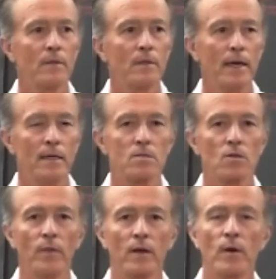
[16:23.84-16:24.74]
Yes,
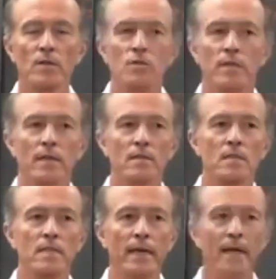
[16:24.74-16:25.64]
so the question
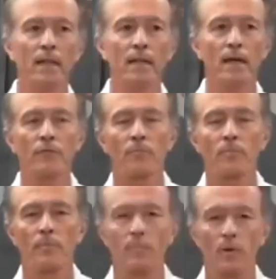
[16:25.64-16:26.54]
is the LF
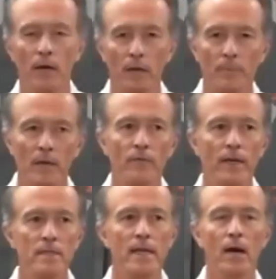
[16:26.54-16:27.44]
product being
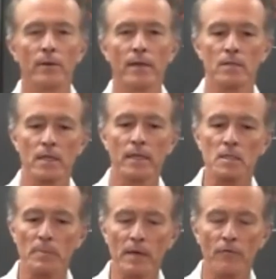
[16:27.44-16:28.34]
phased out? Yes, it is
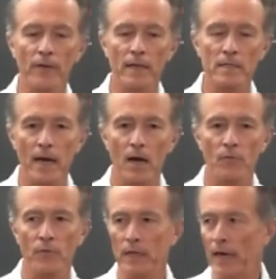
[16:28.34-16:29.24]
being phased
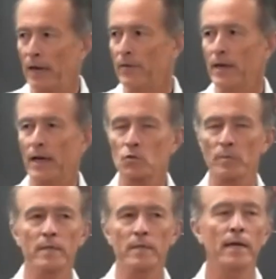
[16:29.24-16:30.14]
out. The AVX will
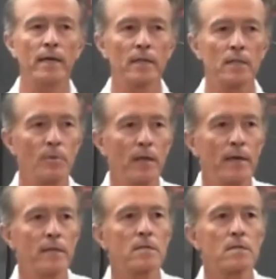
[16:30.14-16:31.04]
be taking its
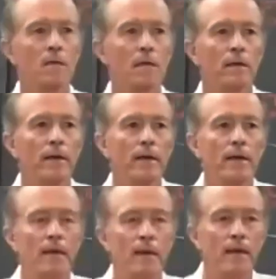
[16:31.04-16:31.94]
place.
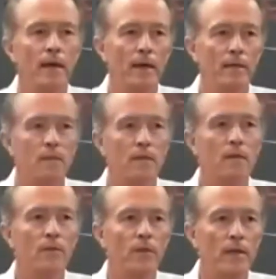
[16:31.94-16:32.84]
And
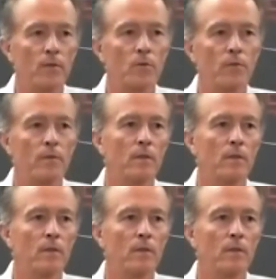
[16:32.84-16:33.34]
the other